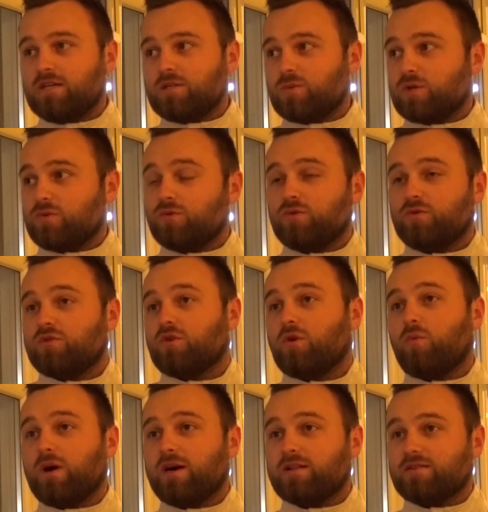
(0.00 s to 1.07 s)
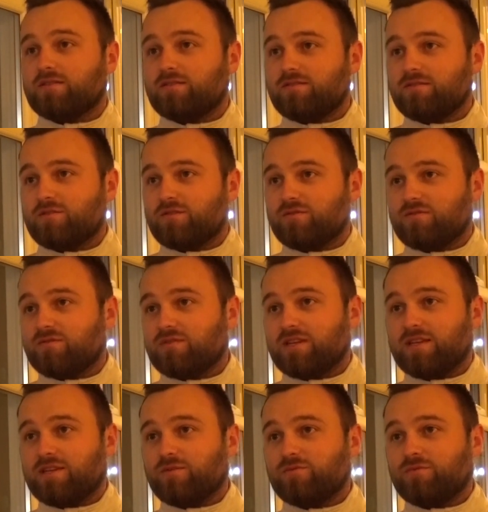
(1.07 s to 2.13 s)
Especially when we do so well
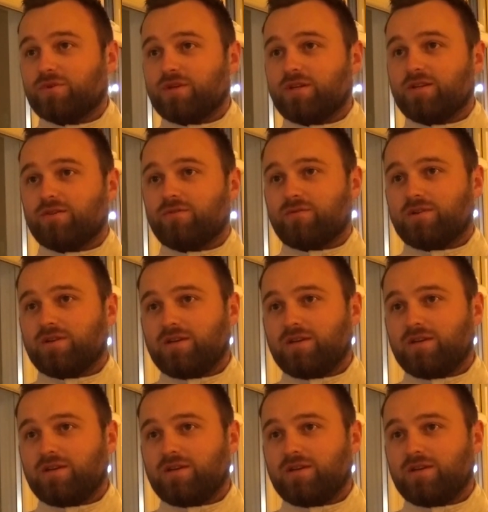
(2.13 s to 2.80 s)
leading up to it, you know.